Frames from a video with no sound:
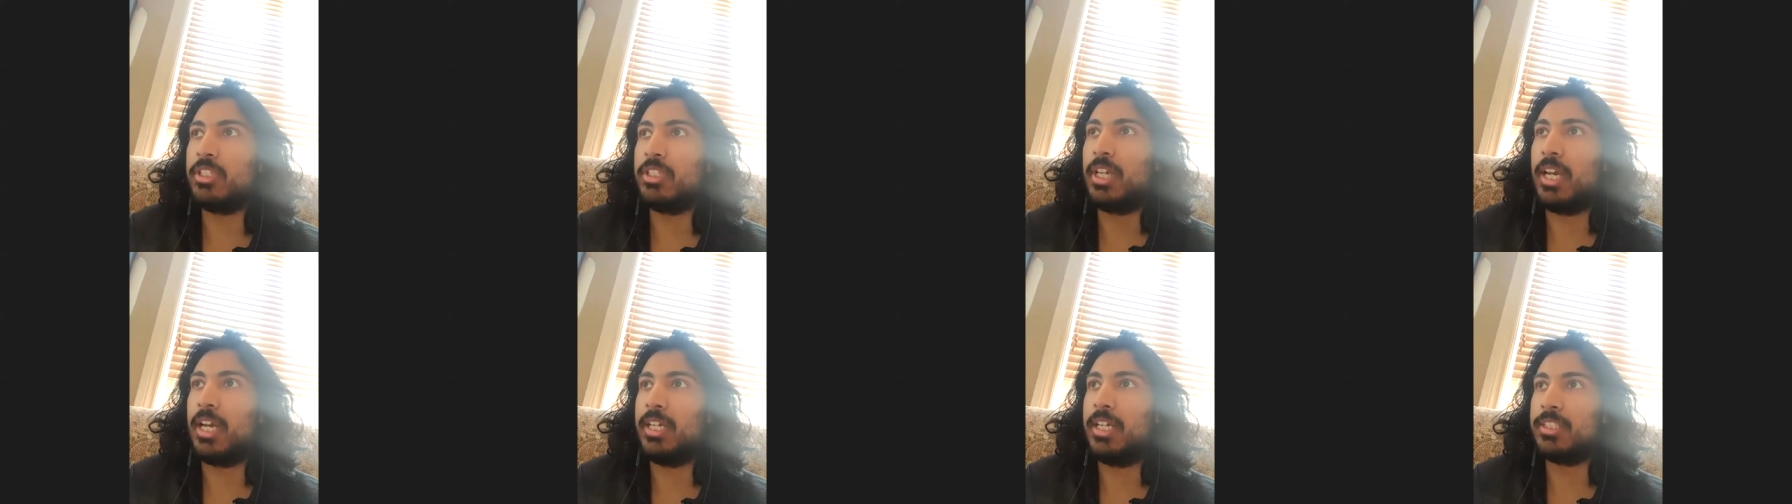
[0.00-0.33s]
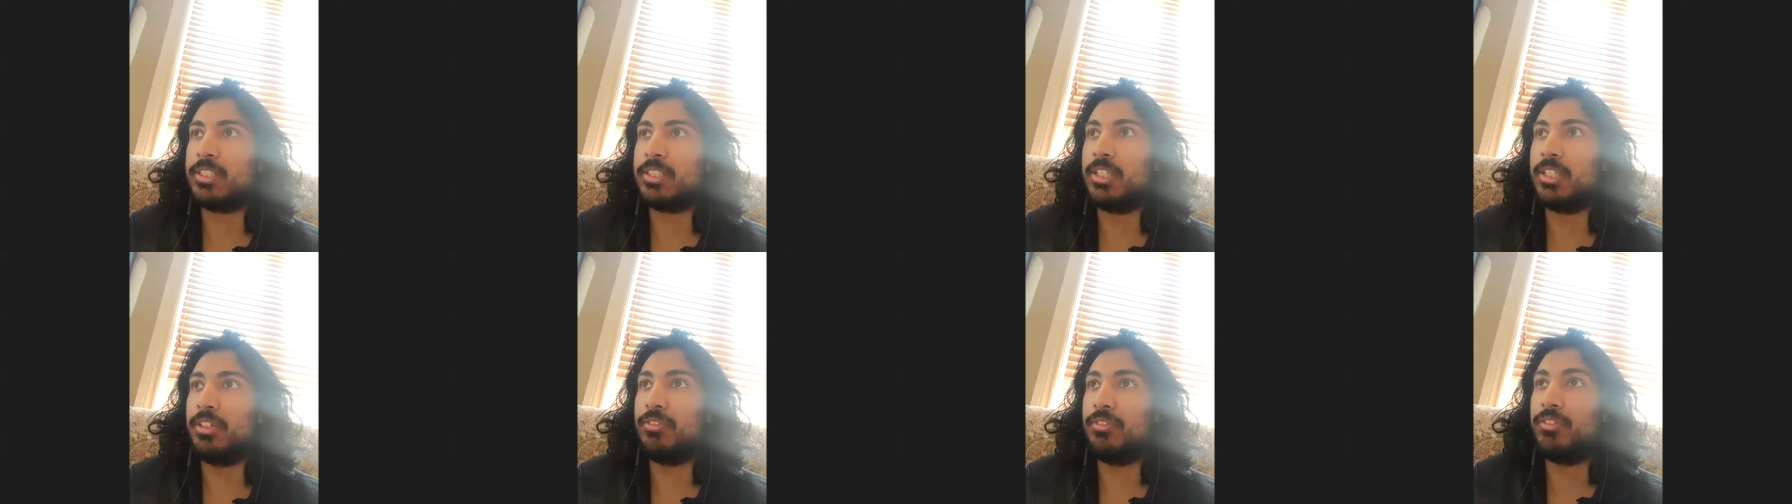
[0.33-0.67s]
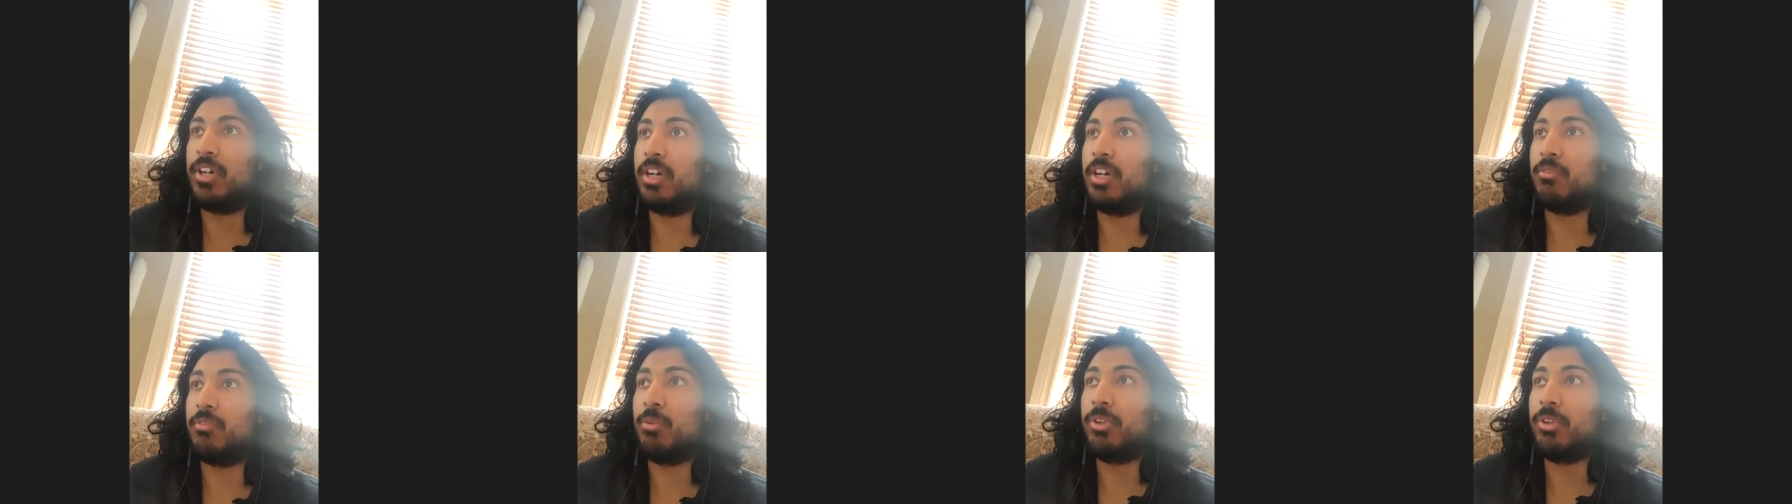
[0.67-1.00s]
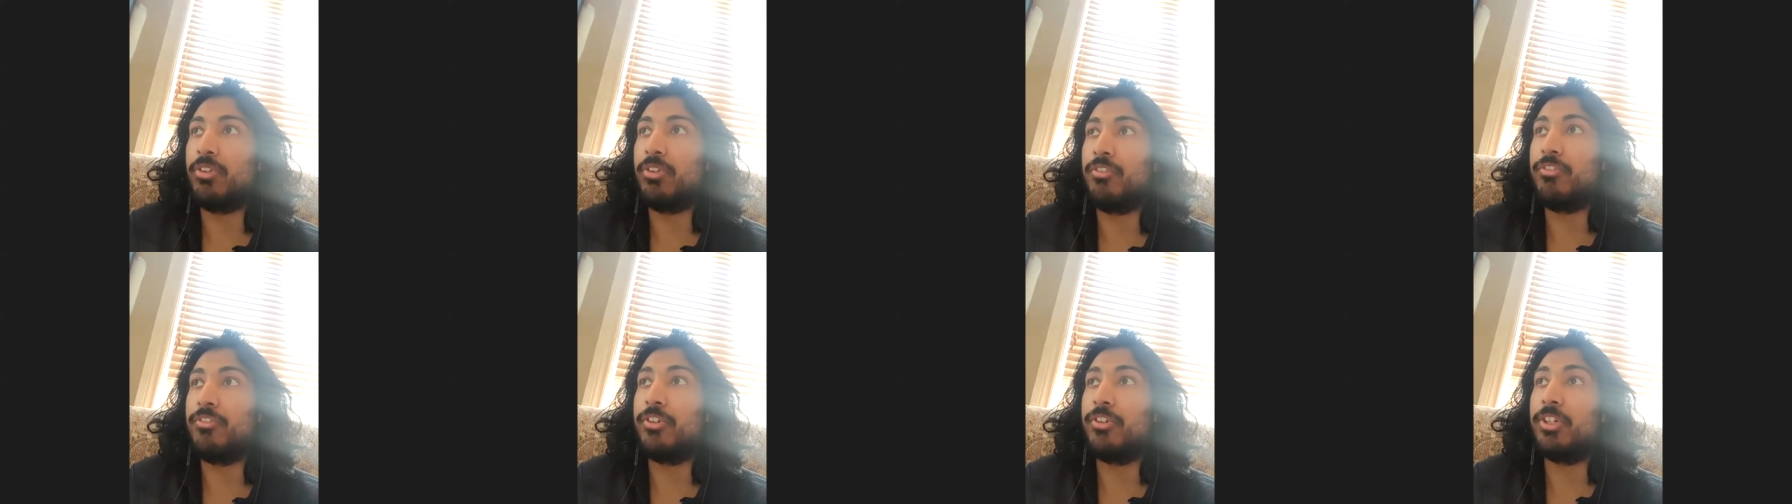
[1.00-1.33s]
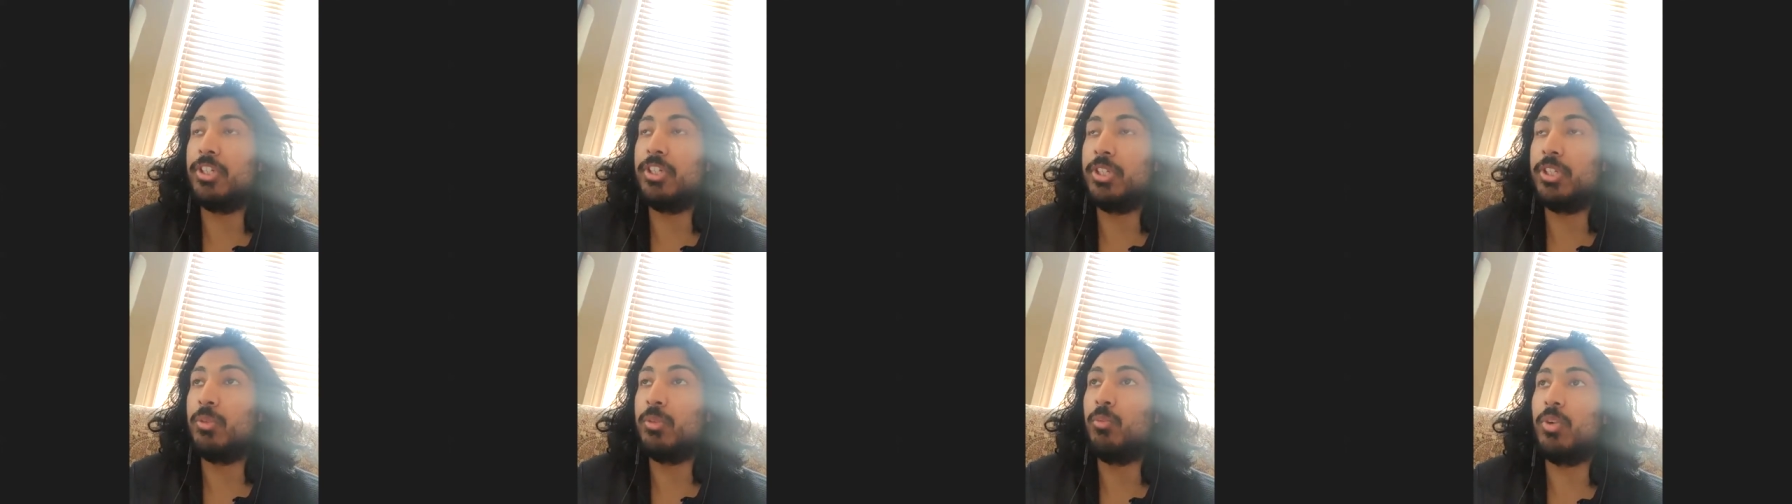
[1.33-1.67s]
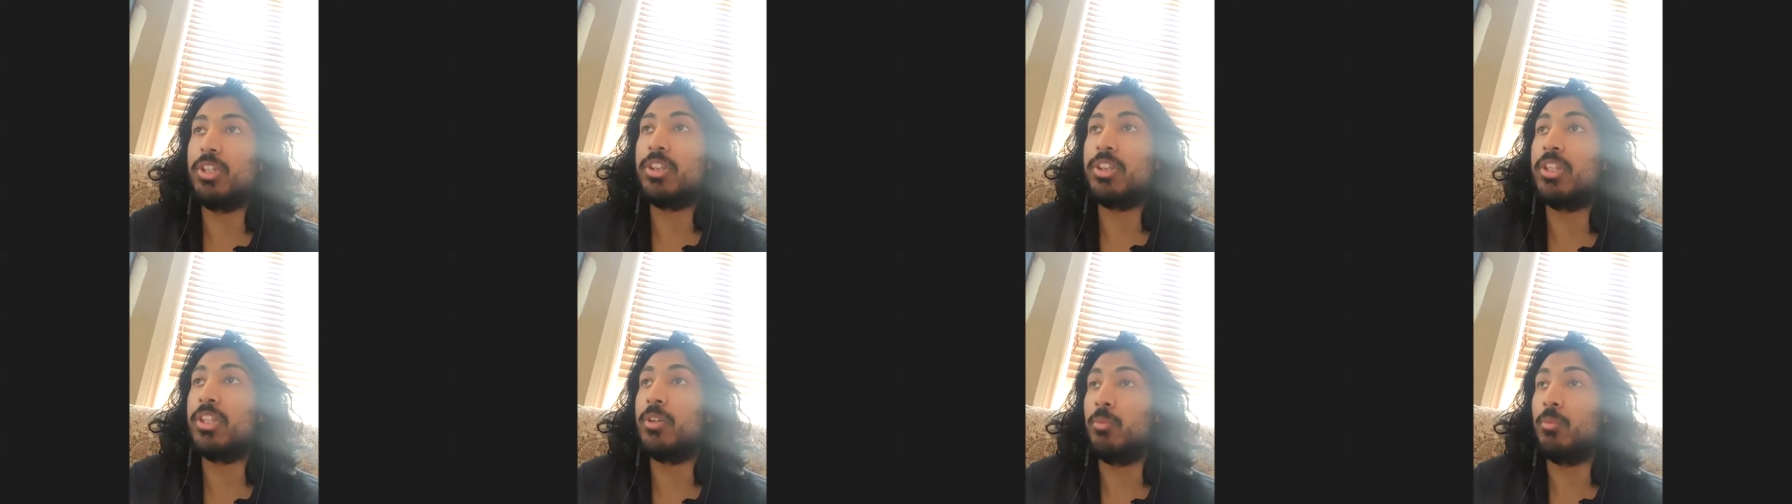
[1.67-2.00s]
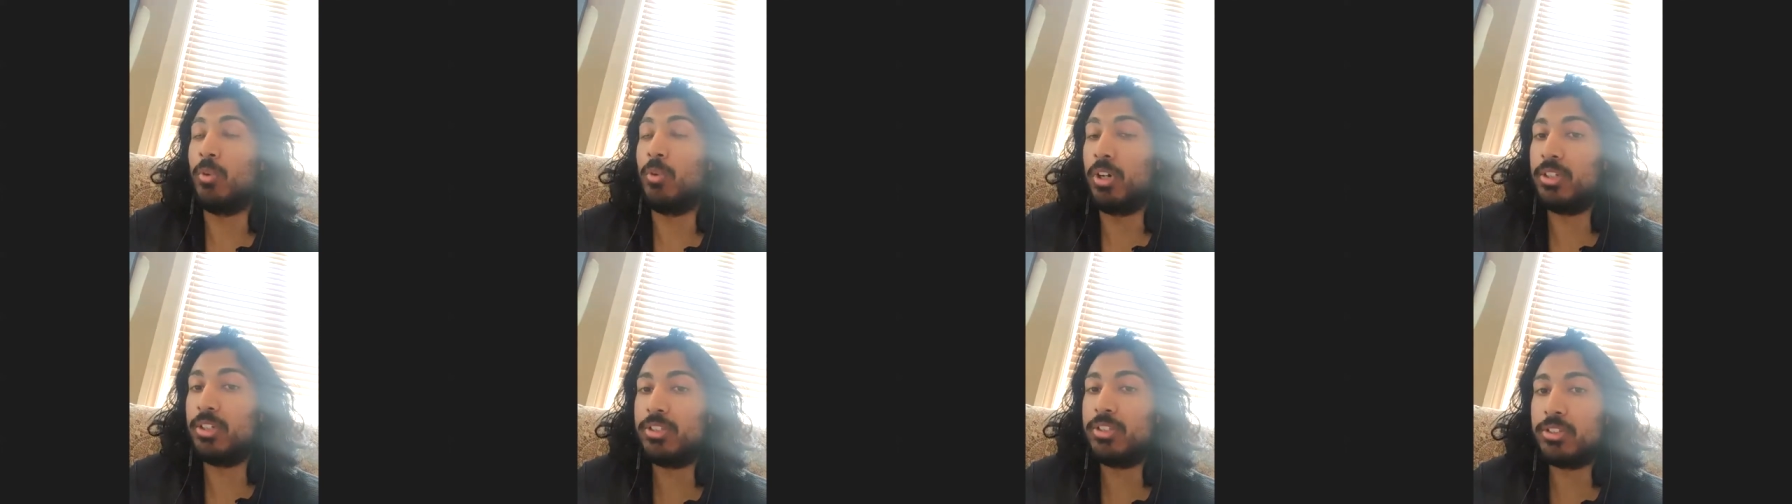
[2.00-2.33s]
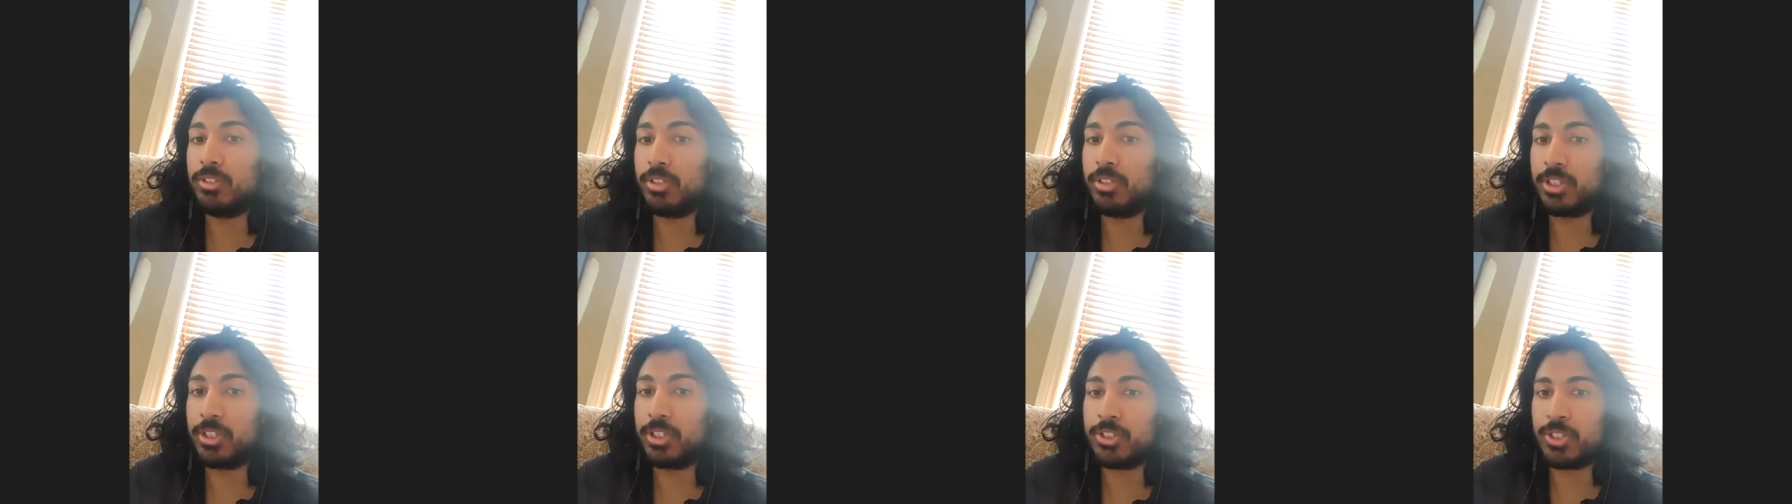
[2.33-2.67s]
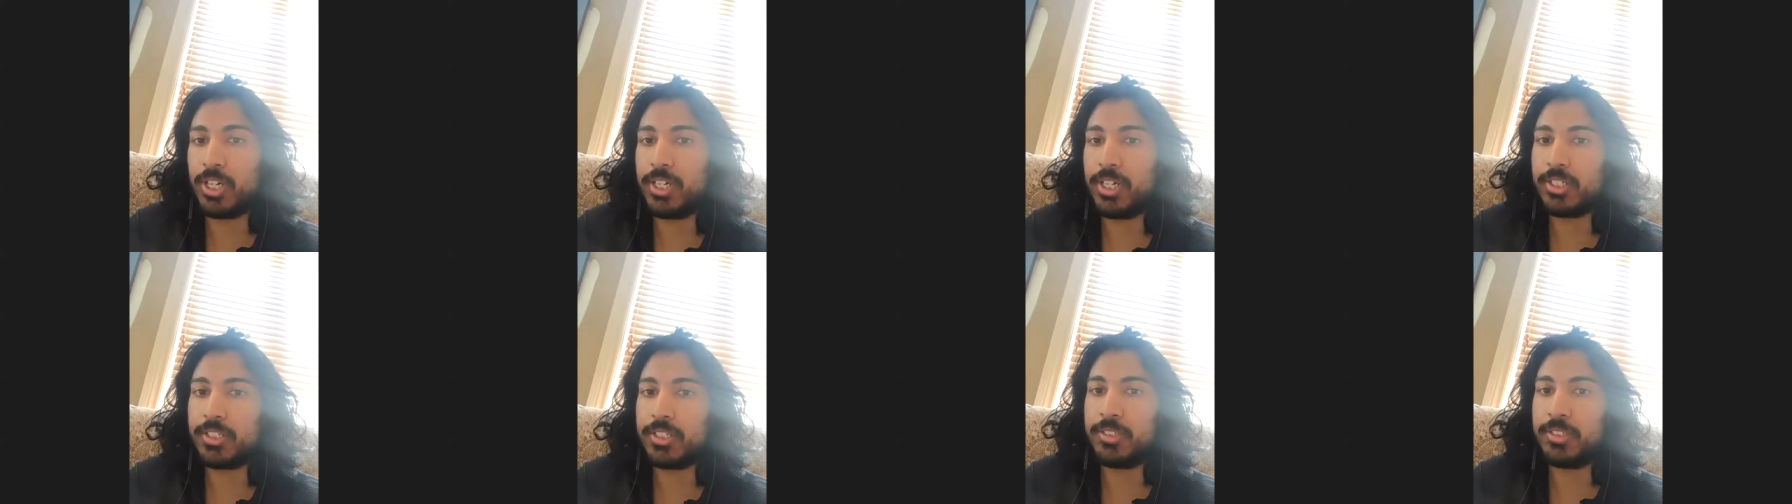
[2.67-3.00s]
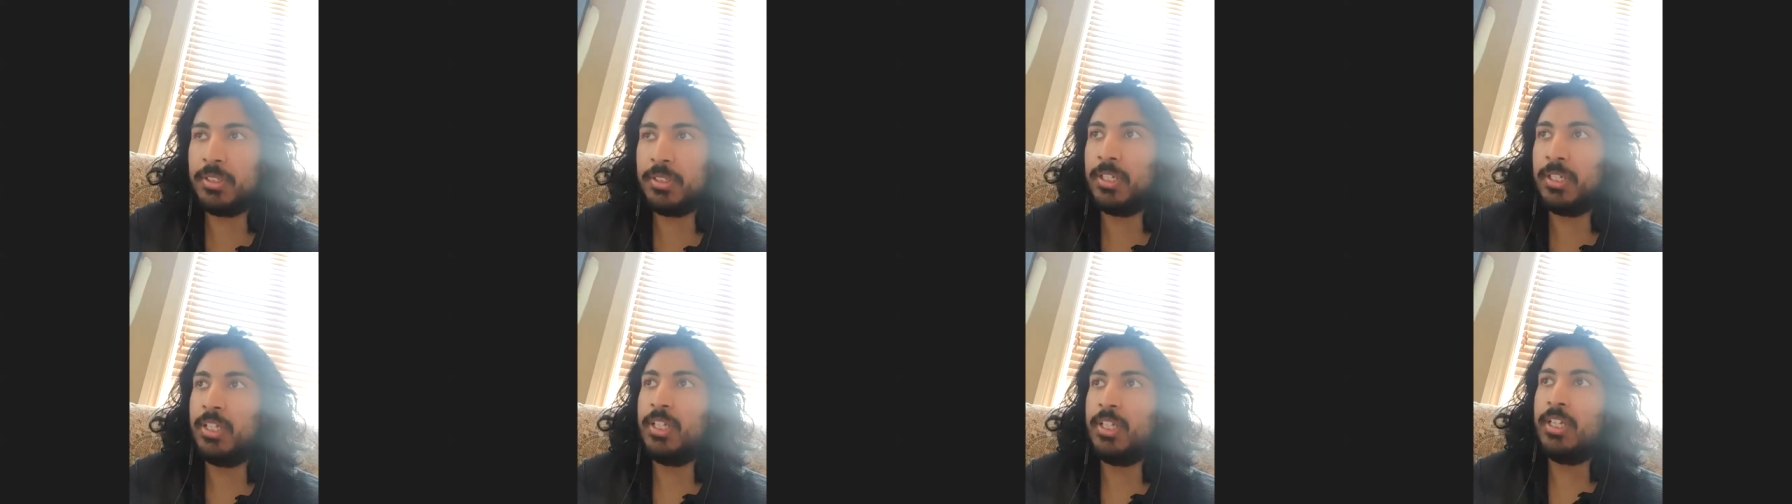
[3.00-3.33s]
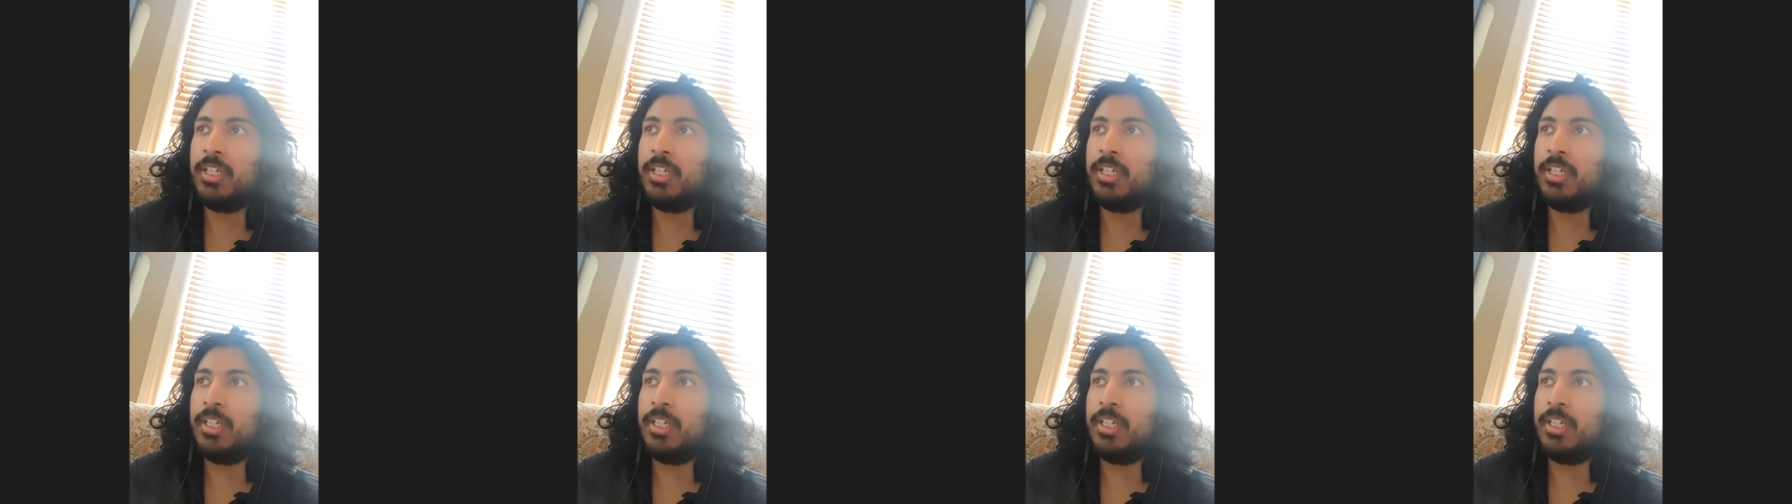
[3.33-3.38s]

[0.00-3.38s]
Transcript: asking for everyone to fill in what they want to extract. Mm